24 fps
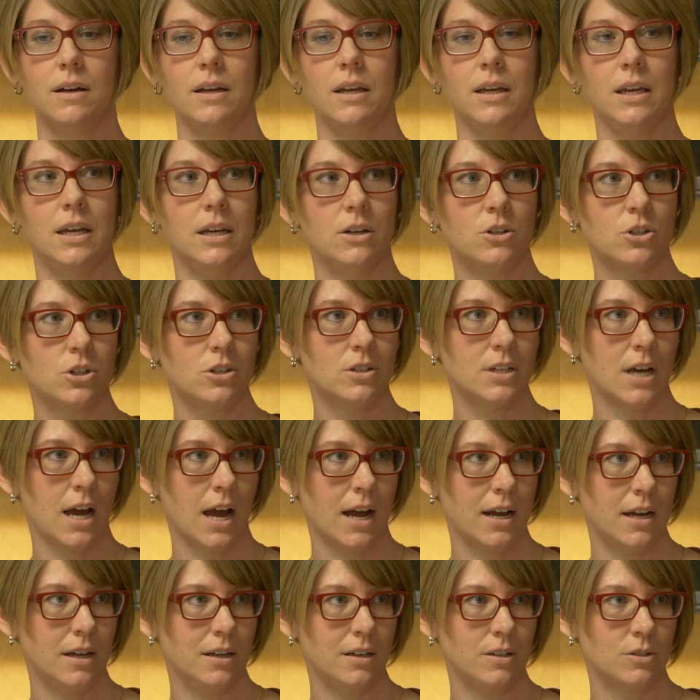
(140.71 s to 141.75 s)
Each
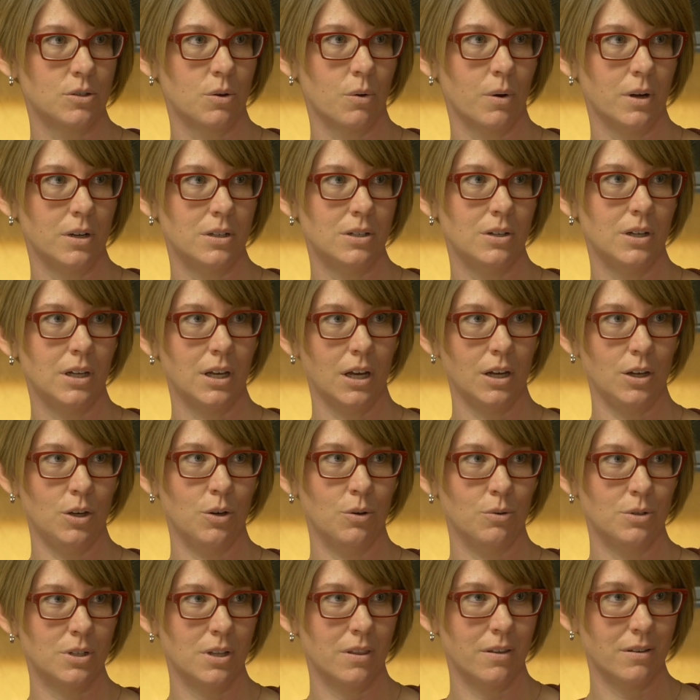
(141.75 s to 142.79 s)
diet is going to get
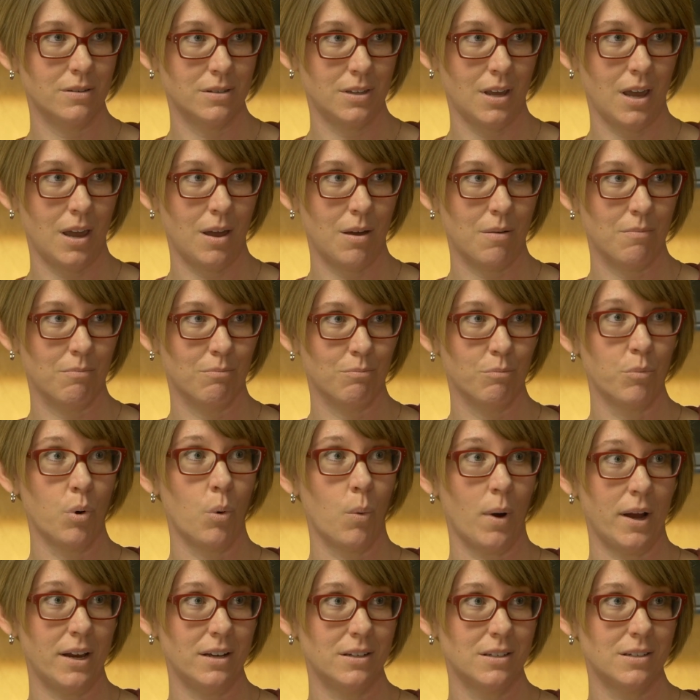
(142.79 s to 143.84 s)
you to the same
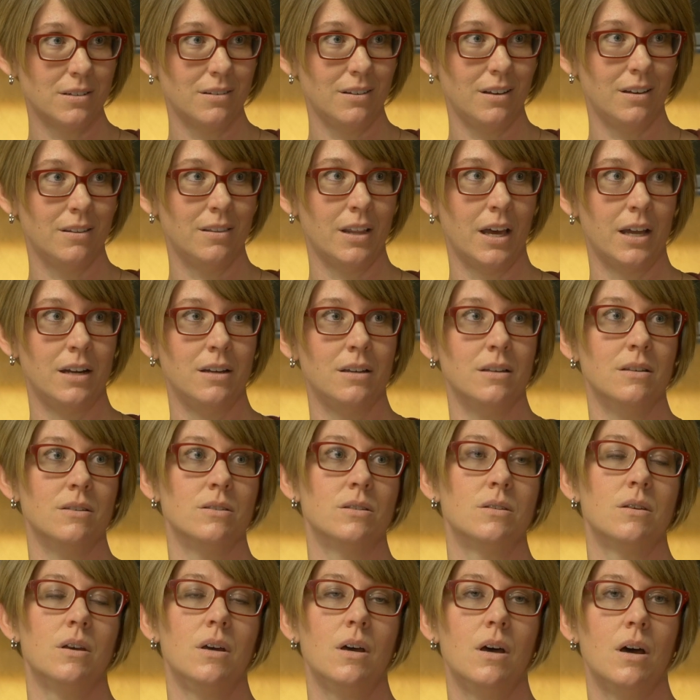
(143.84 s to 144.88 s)
point, and that
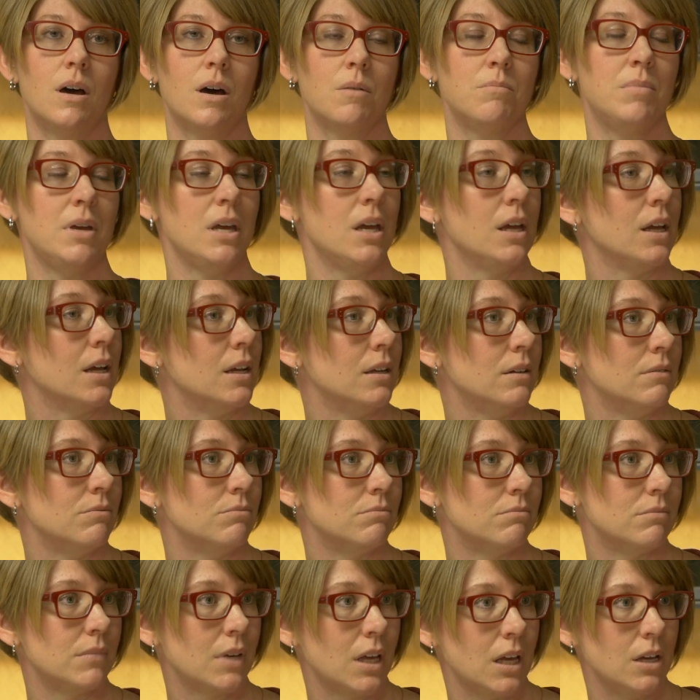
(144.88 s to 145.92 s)
is being in
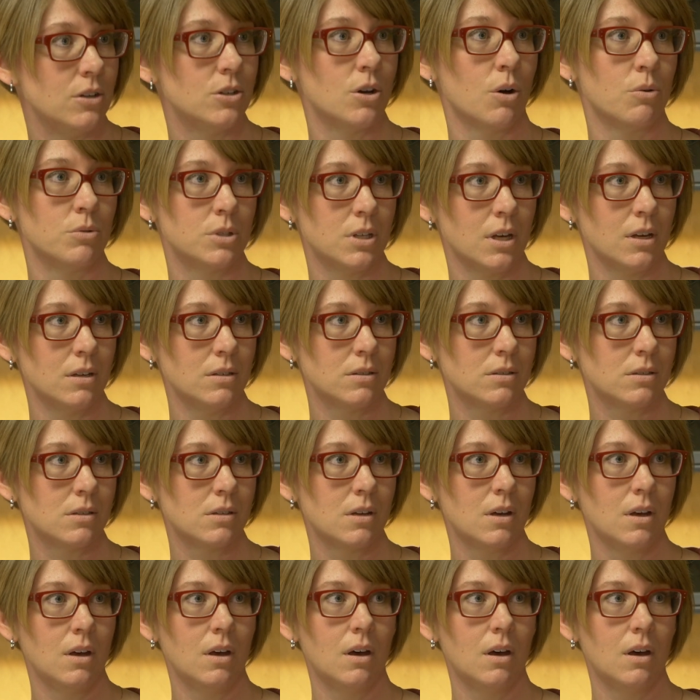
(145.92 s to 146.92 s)
ketosis